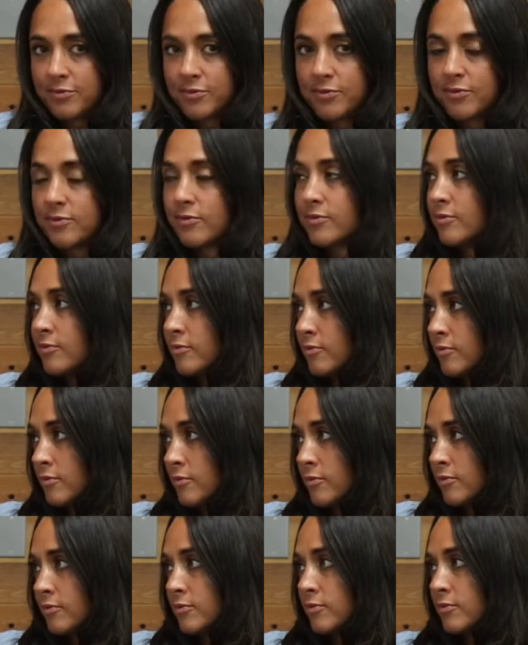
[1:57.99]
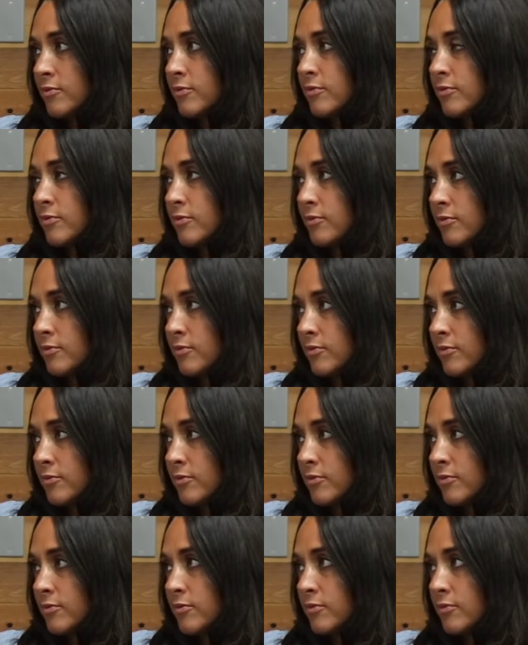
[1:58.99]

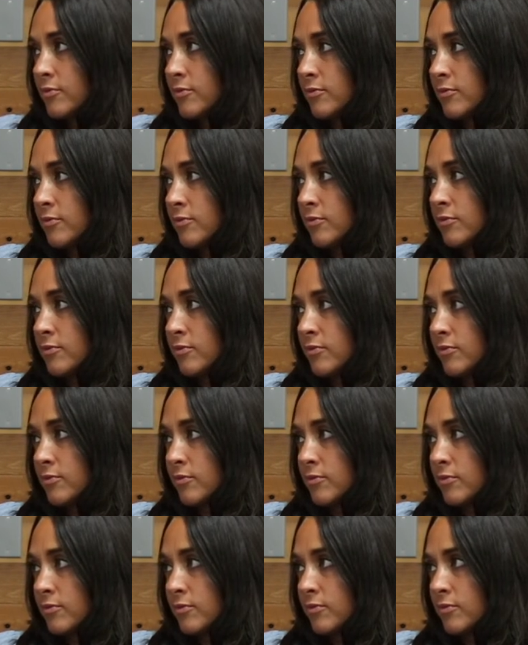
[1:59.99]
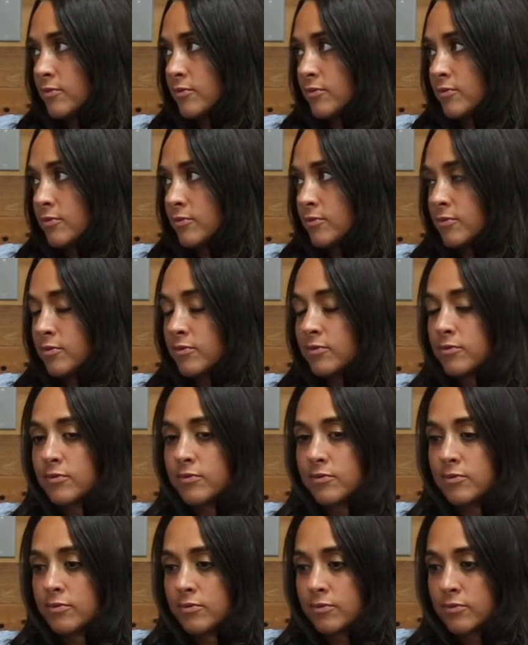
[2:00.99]

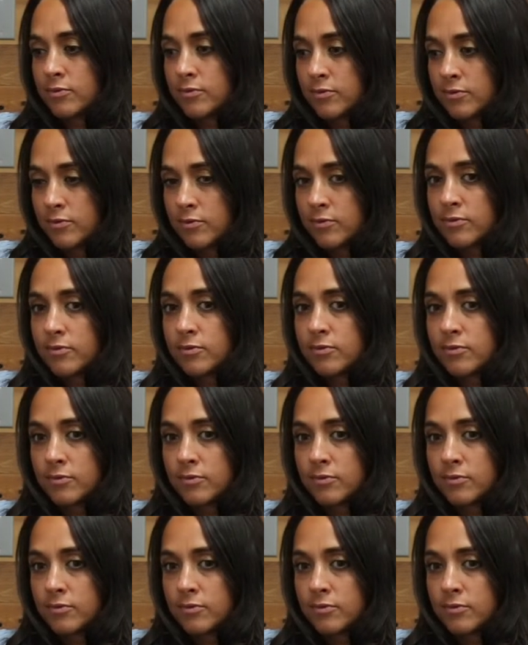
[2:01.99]
(not speaking)